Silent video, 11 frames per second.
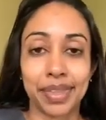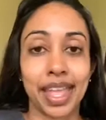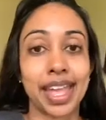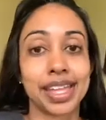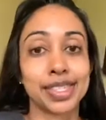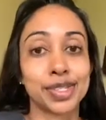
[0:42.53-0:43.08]

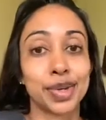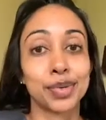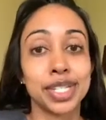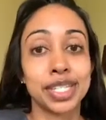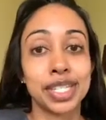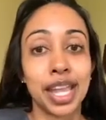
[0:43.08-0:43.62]
And so
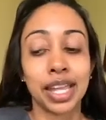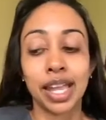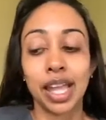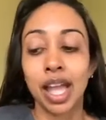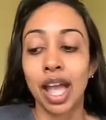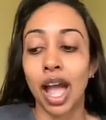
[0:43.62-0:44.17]
today
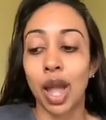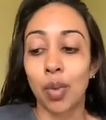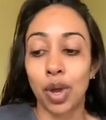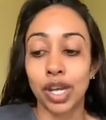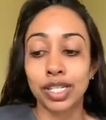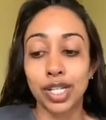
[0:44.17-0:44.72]
I
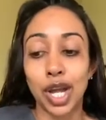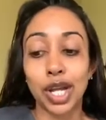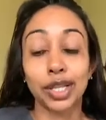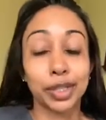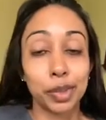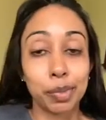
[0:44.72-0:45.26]
wanted to talk a
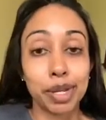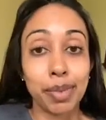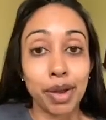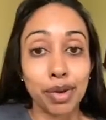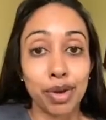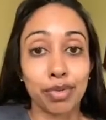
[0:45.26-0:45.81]
little bit
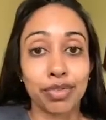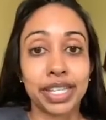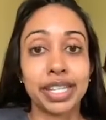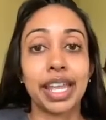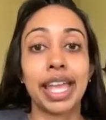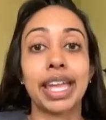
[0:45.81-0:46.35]
about
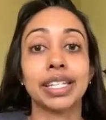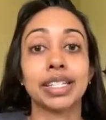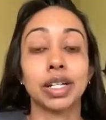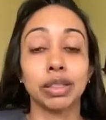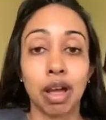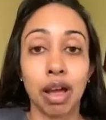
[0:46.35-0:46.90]
COVID and a
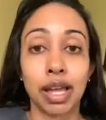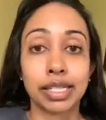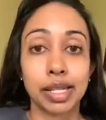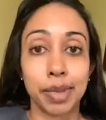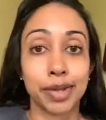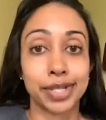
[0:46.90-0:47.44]
lot
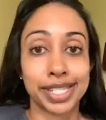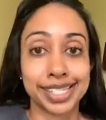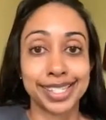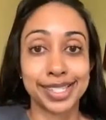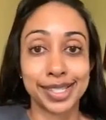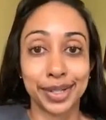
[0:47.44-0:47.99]
about
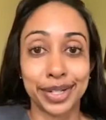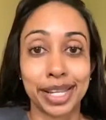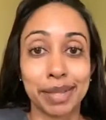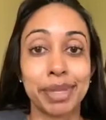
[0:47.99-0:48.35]
distance learning,